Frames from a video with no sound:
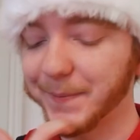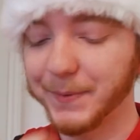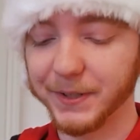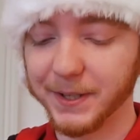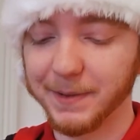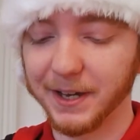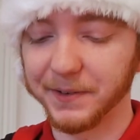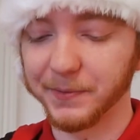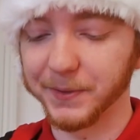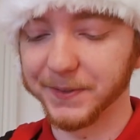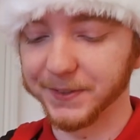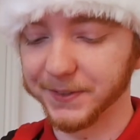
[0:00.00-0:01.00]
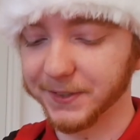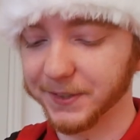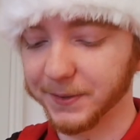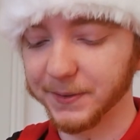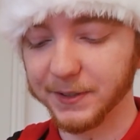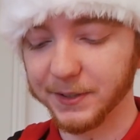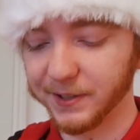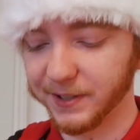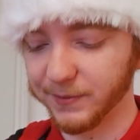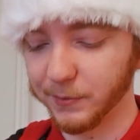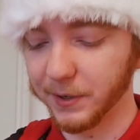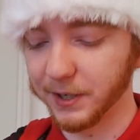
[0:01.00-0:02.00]
really bad at voices, so you don't
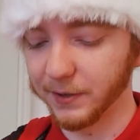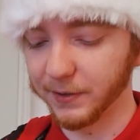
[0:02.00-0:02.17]
even want to hear